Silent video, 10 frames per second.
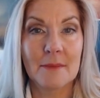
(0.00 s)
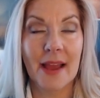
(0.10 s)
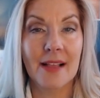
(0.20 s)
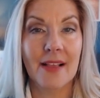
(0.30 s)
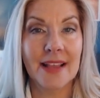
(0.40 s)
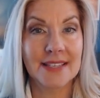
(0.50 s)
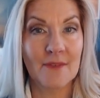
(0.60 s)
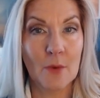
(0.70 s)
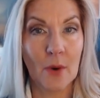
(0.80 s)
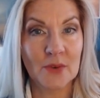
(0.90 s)
my clients
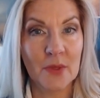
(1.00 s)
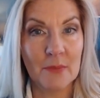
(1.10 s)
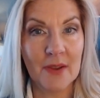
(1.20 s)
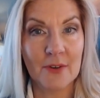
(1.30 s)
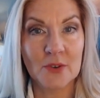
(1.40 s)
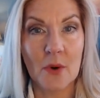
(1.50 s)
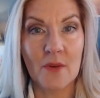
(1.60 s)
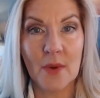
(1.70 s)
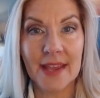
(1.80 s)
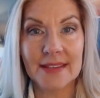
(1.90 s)
have worked with me for
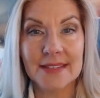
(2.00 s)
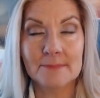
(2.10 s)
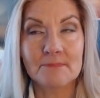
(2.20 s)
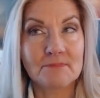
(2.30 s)
12 weeks.